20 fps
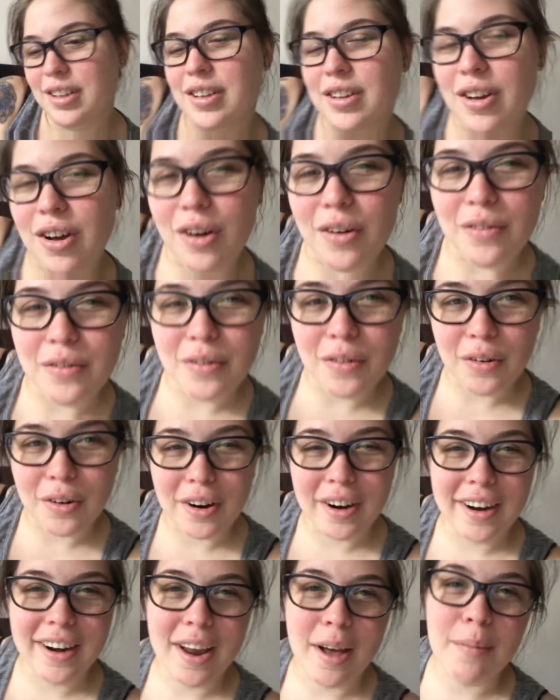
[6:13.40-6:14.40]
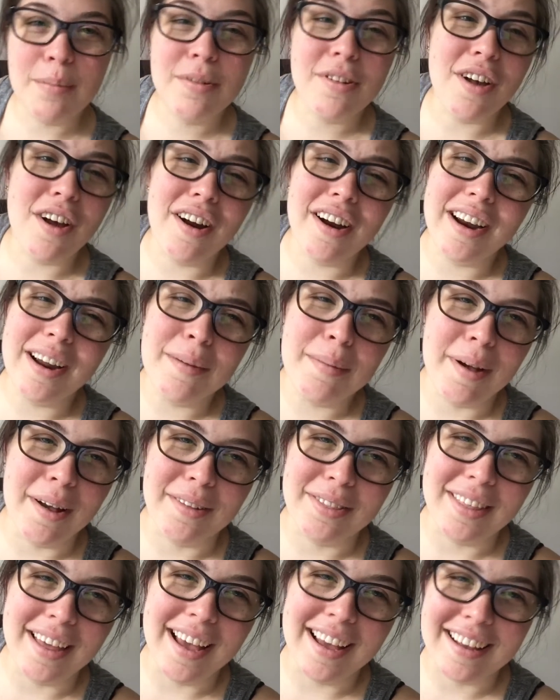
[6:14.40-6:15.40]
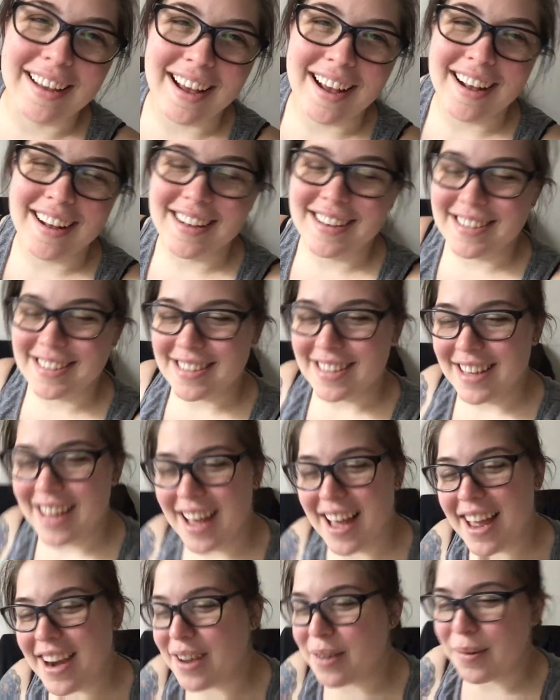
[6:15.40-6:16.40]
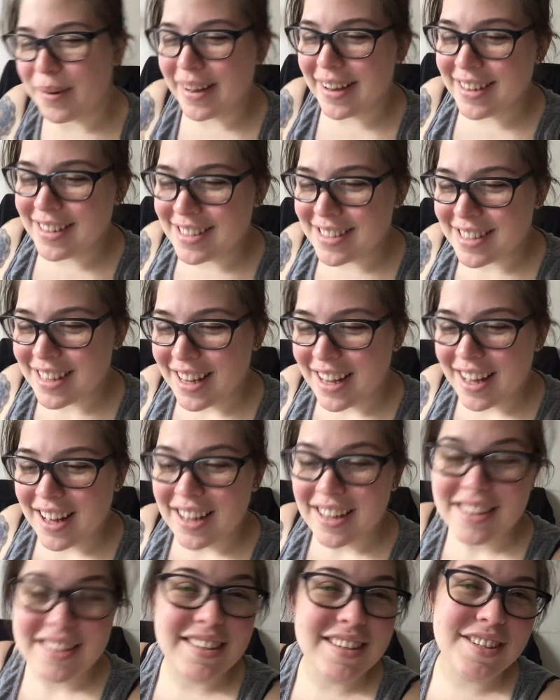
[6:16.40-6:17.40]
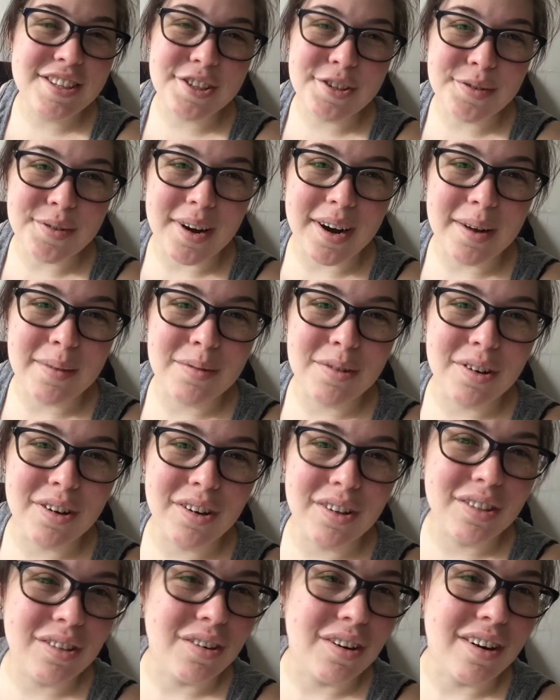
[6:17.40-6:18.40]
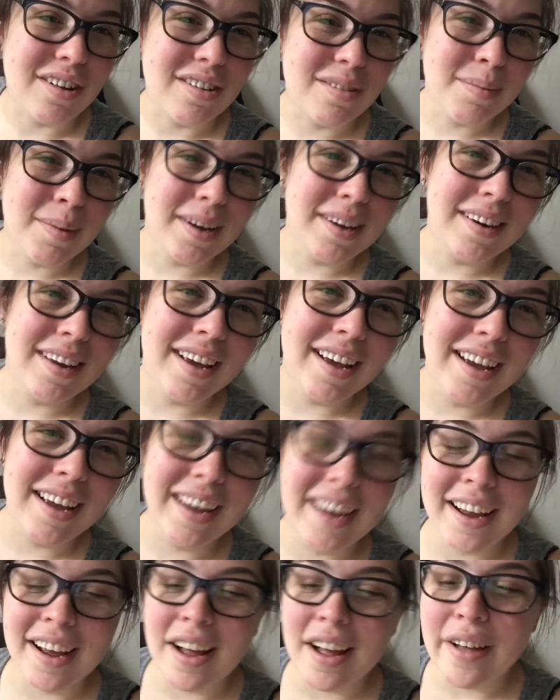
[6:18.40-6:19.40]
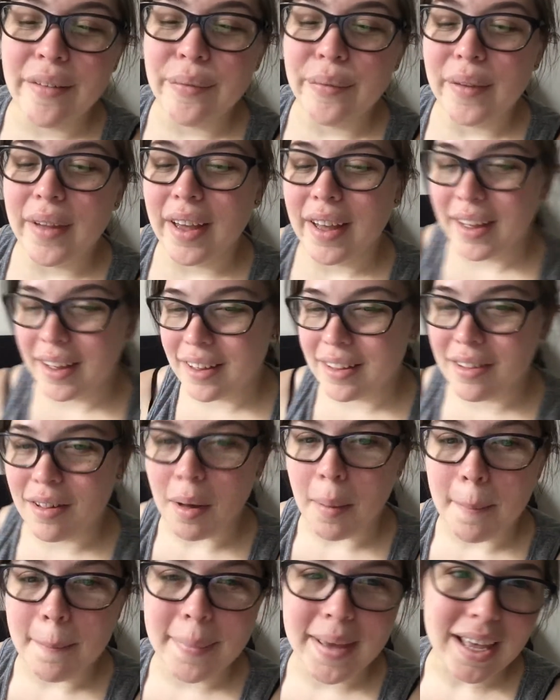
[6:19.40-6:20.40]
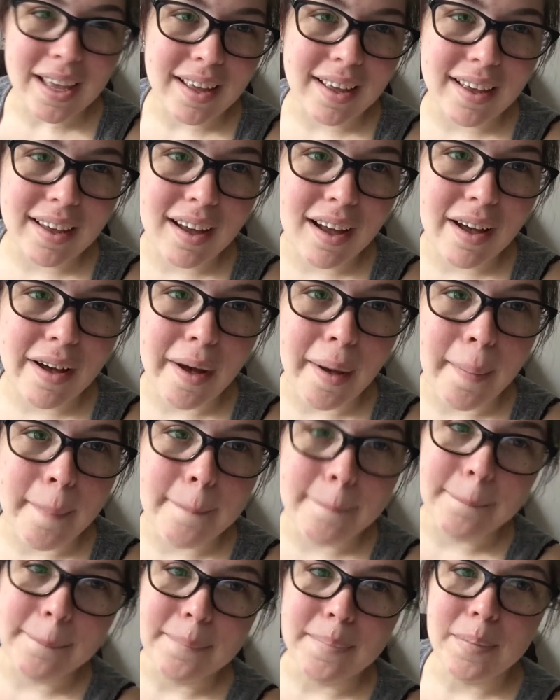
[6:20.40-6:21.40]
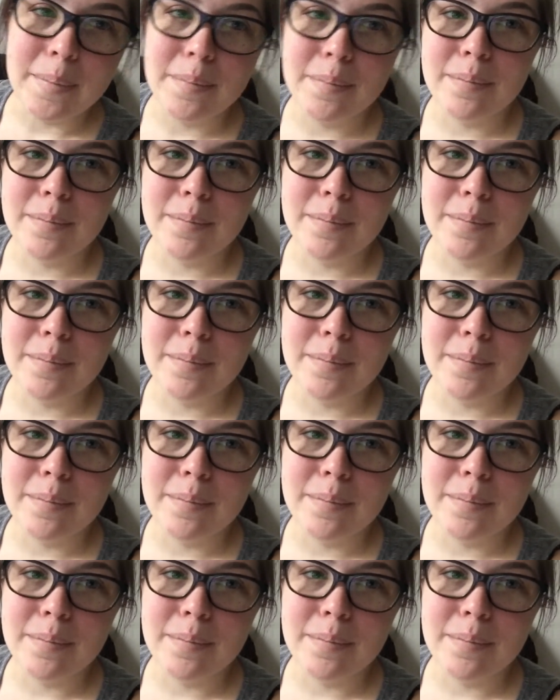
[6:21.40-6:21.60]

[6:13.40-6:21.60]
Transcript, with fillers: go for it. I'm sorry about that, guys. Anyways this is what I'm doing with the rest of my day is me um,